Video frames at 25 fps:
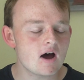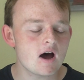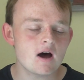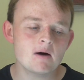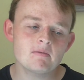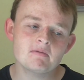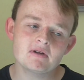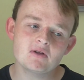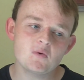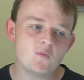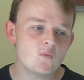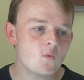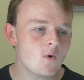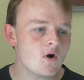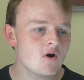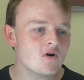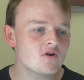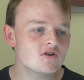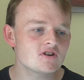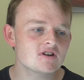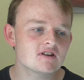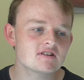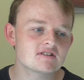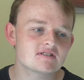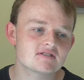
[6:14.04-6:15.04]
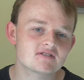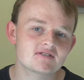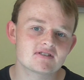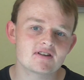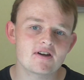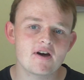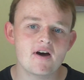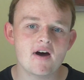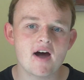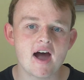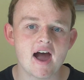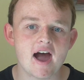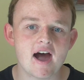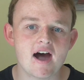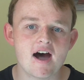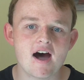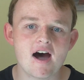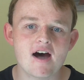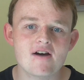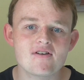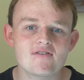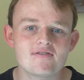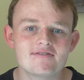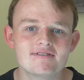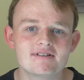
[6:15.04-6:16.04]
I mean, Wojan Serhat,
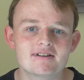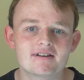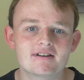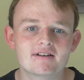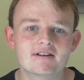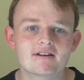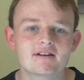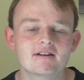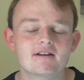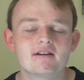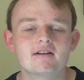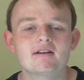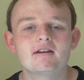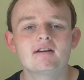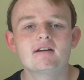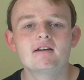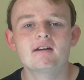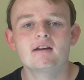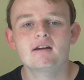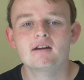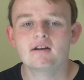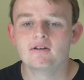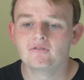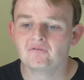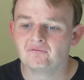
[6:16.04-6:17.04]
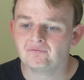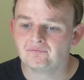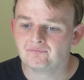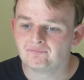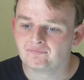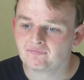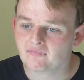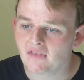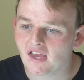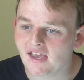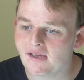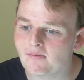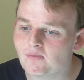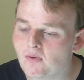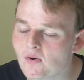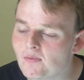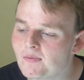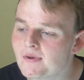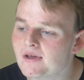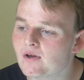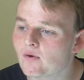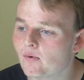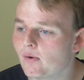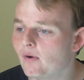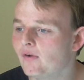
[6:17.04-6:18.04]
I think, he
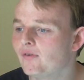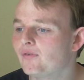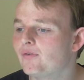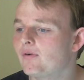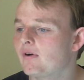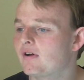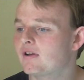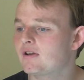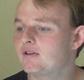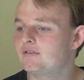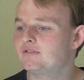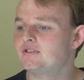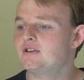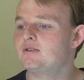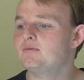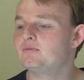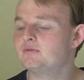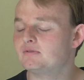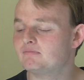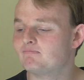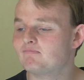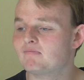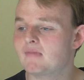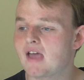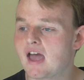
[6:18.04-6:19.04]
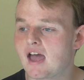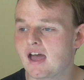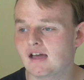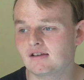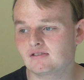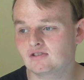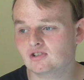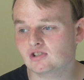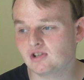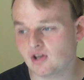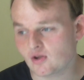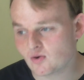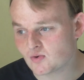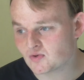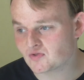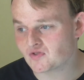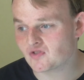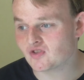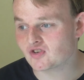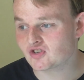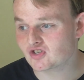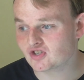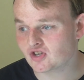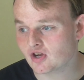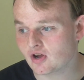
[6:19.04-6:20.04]
probably qualified because he was
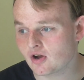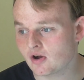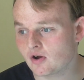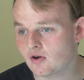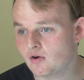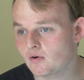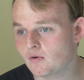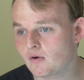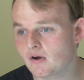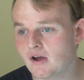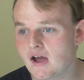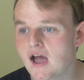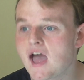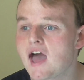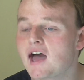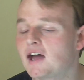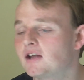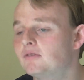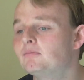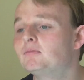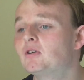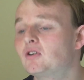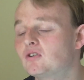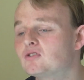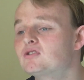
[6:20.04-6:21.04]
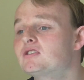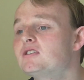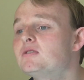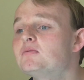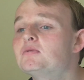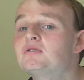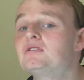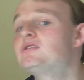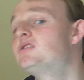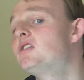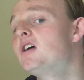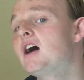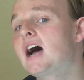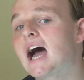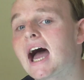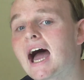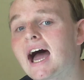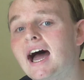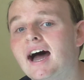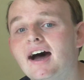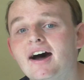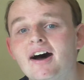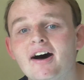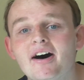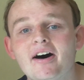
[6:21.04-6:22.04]
closing the show and because he was
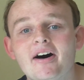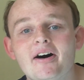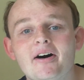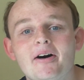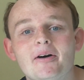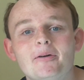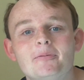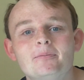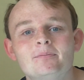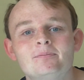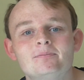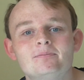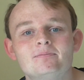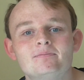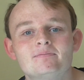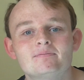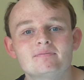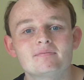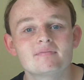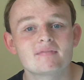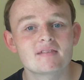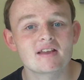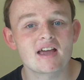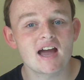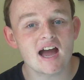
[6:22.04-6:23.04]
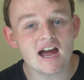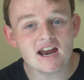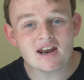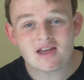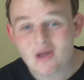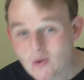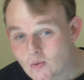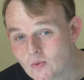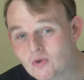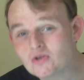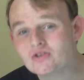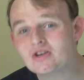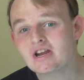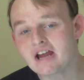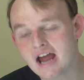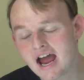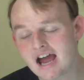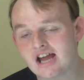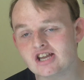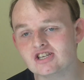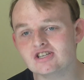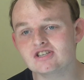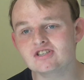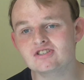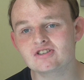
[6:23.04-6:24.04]
Serhat. And it was a
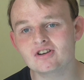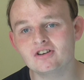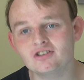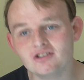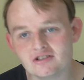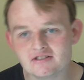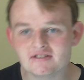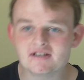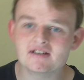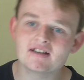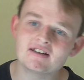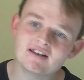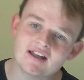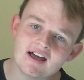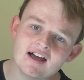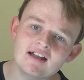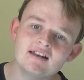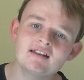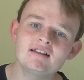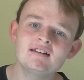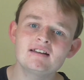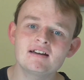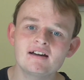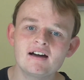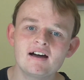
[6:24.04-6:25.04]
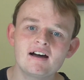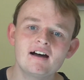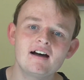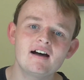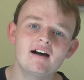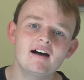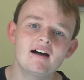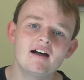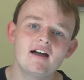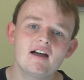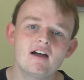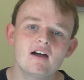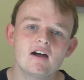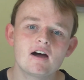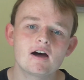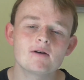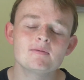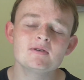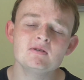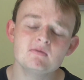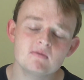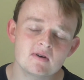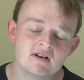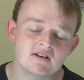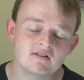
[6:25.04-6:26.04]
catchy song to say, na na na. I
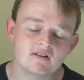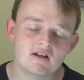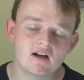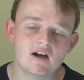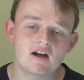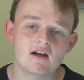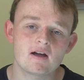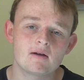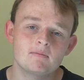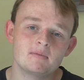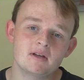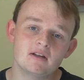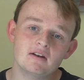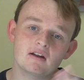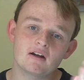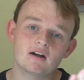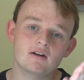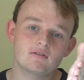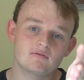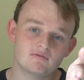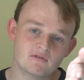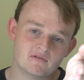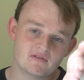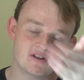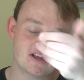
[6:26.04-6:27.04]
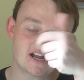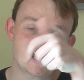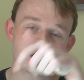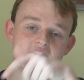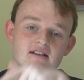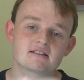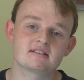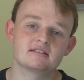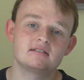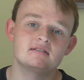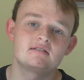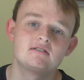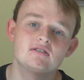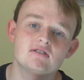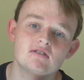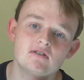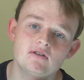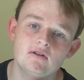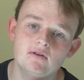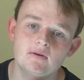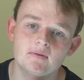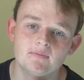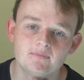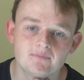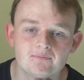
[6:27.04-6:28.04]
mean, I reacted
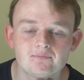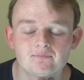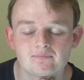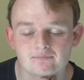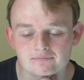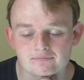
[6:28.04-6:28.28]
to